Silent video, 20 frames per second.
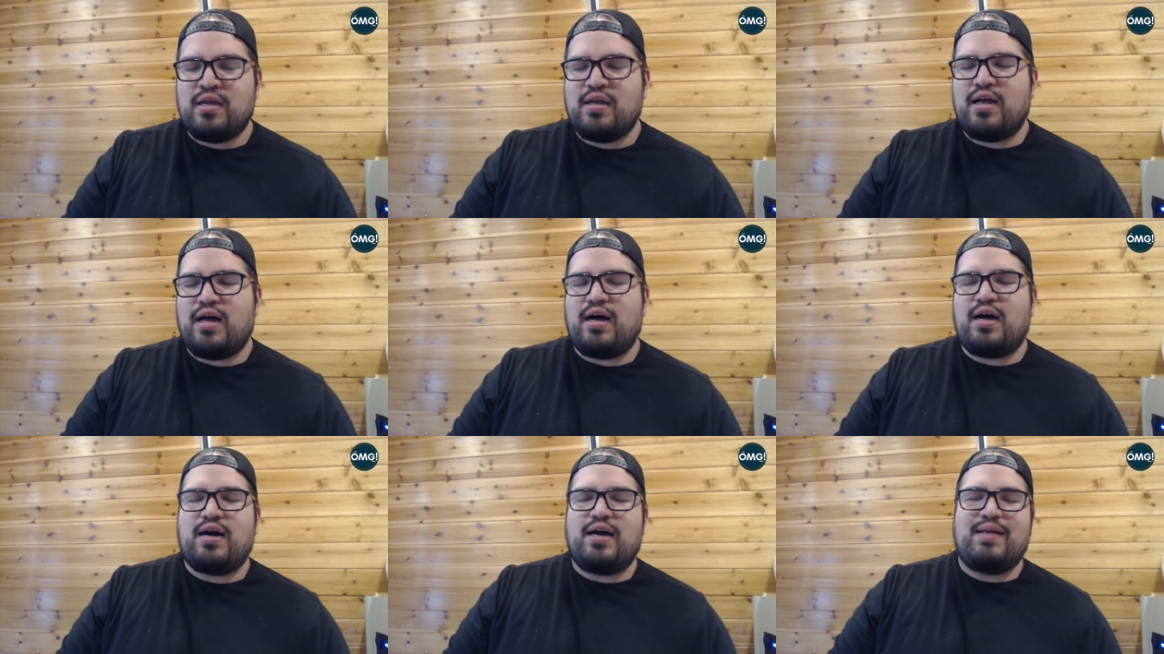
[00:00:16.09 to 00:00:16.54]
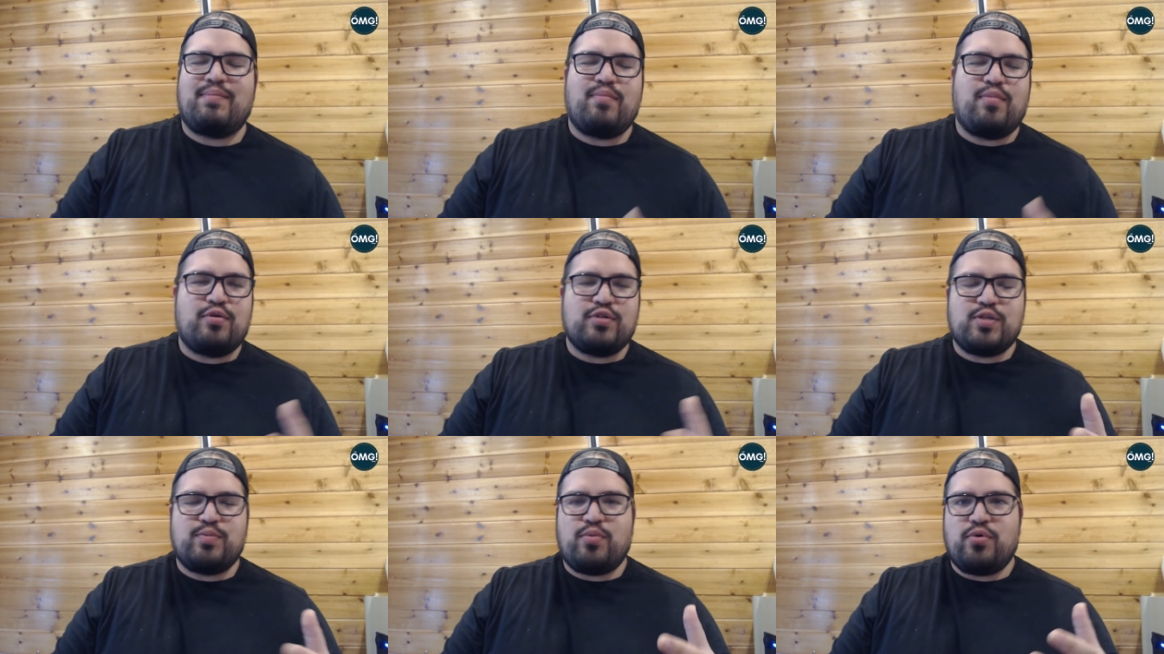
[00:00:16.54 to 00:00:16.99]
and
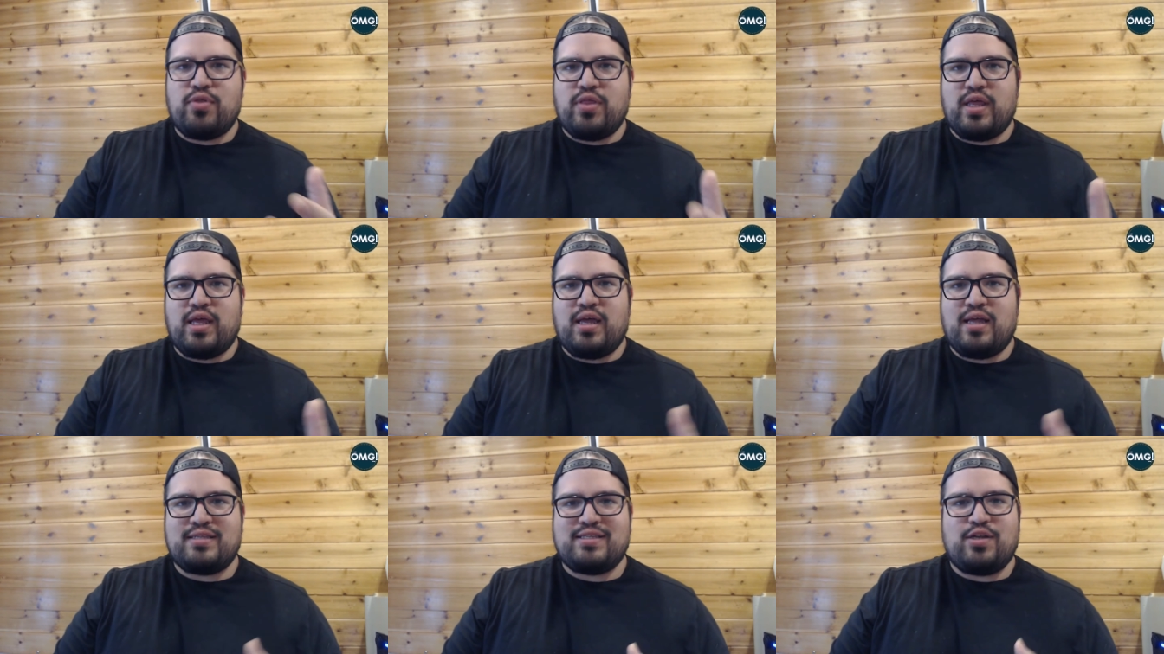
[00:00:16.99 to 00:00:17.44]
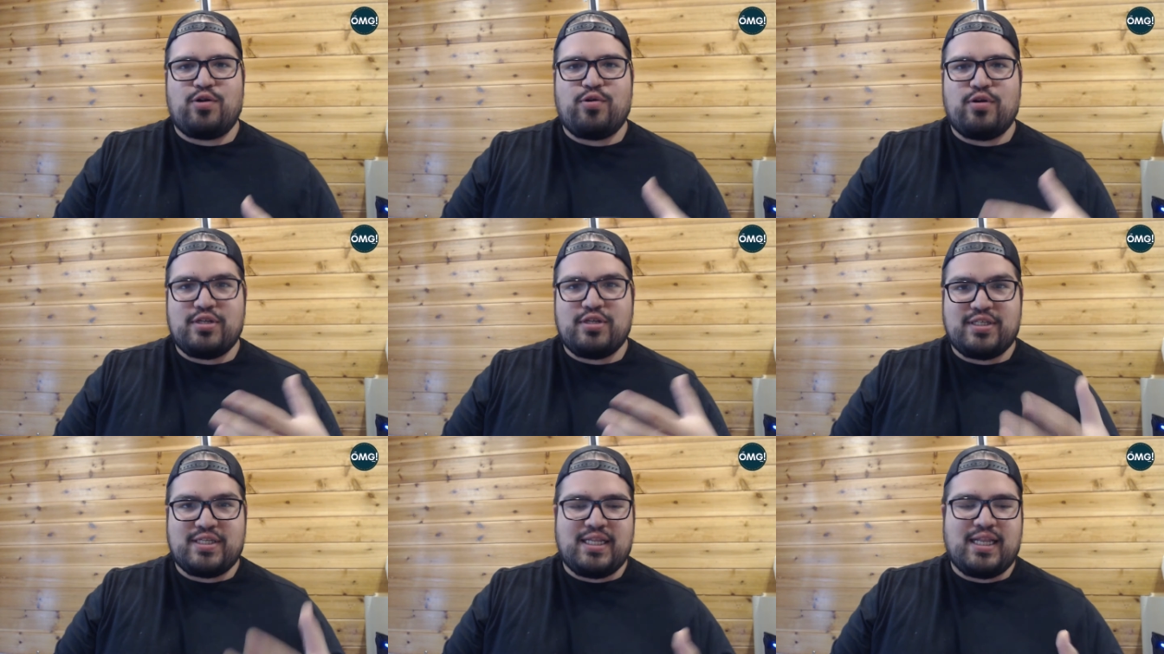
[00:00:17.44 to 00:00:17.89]
multiple things in order
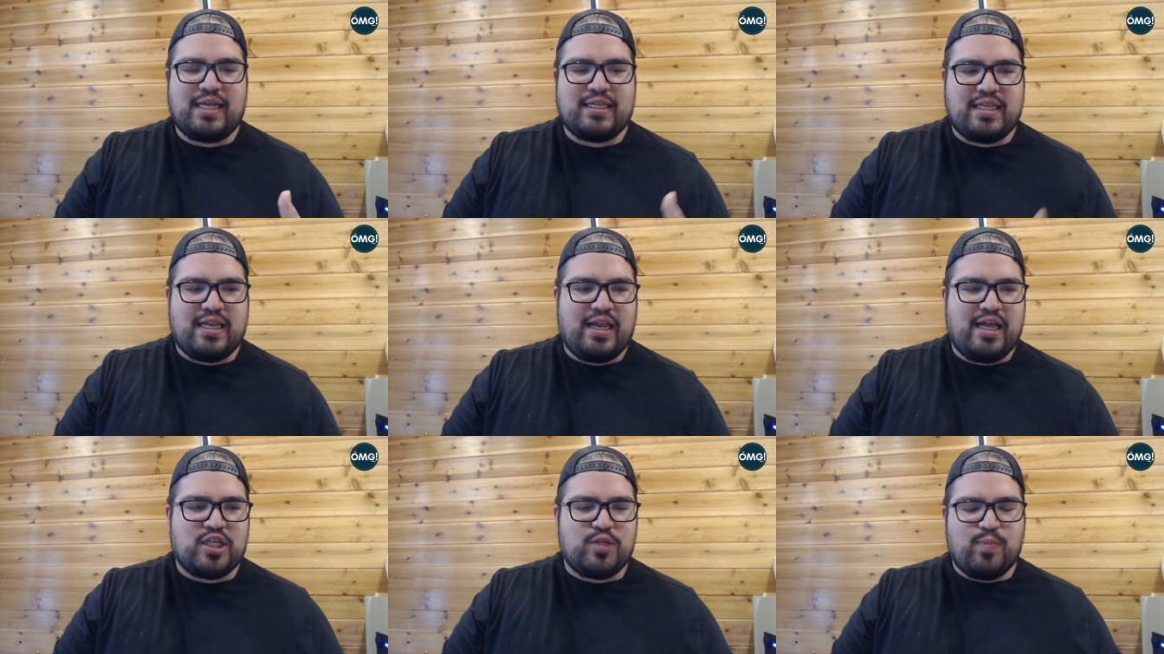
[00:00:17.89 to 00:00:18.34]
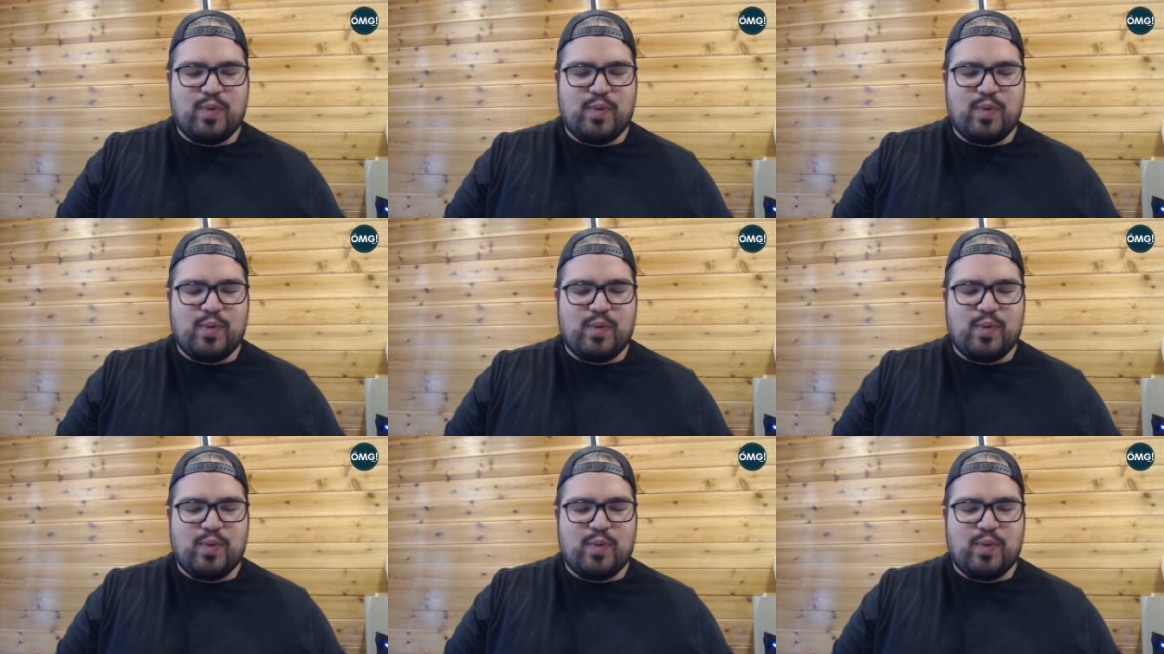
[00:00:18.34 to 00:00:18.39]
to select a niche.